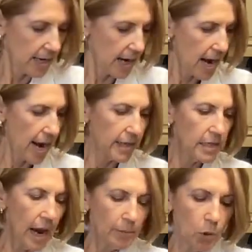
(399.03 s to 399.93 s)

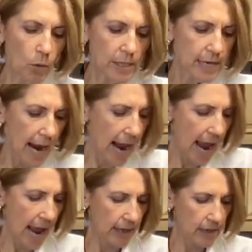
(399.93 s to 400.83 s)
And I'm going to
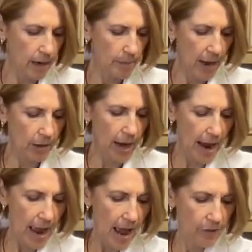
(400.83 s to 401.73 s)
add about
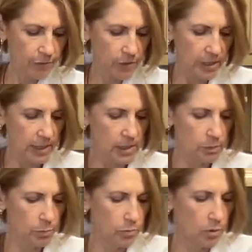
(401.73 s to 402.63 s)
1/2
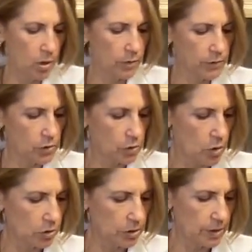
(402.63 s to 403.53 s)
teaspoon of
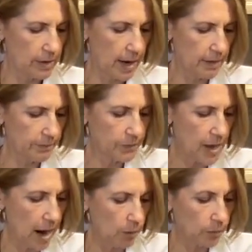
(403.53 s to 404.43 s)
salt to that.
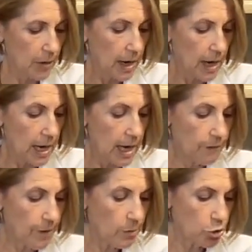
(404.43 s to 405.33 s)
Now,
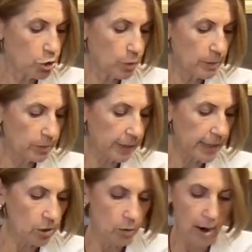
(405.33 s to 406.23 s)
if I were doing
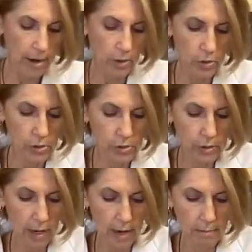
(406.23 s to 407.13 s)
plain
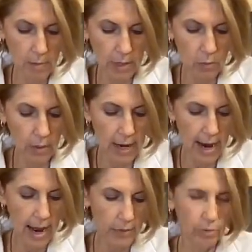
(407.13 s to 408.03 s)
crackers, I might want
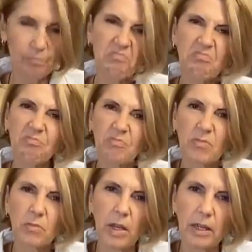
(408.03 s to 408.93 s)
to add,
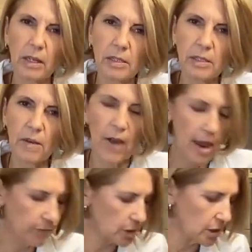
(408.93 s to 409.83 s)
like, instead of
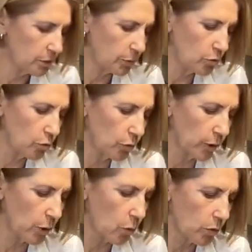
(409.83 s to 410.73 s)
1/2 teaspoon, do
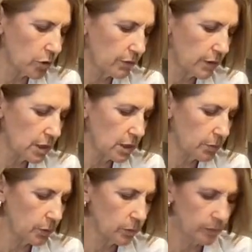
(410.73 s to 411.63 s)
3/4 of a
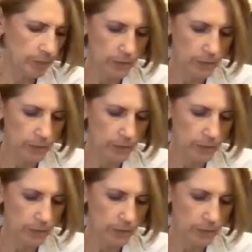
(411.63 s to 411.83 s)
teaspoon.